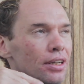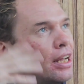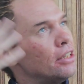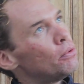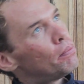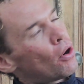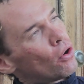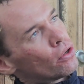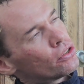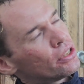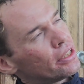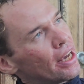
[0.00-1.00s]
And then you
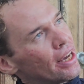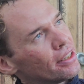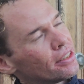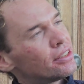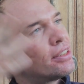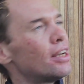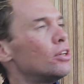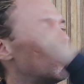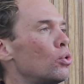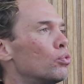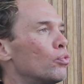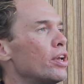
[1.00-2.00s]
pause again and say,
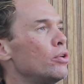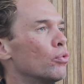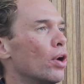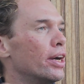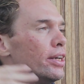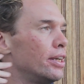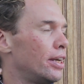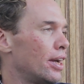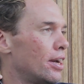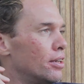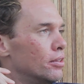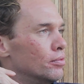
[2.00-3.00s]
no, rewrite it
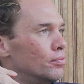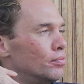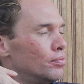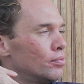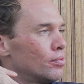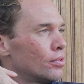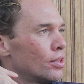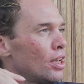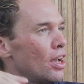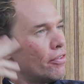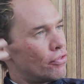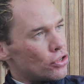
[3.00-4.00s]
again.
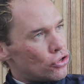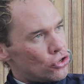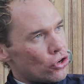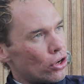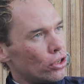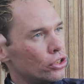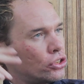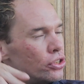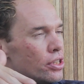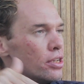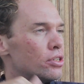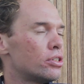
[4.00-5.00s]
If the churlish
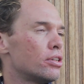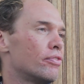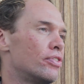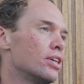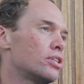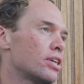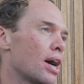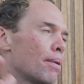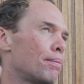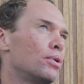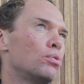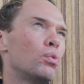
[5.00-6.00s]
this, if this
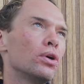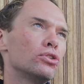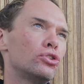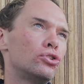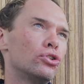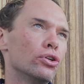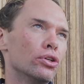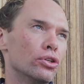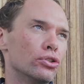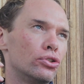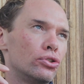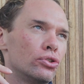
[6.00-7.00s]
happened, what's
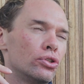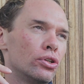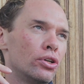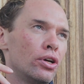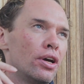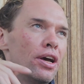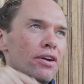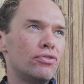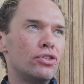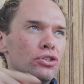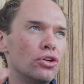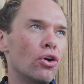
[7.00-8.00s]
churlish? If
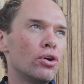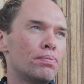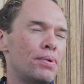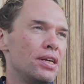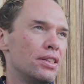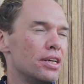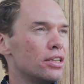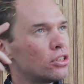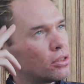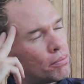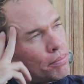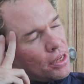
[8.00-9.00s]
the dog be
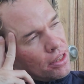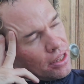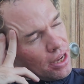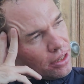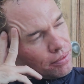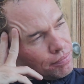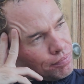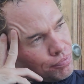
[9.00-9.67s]
this and be that.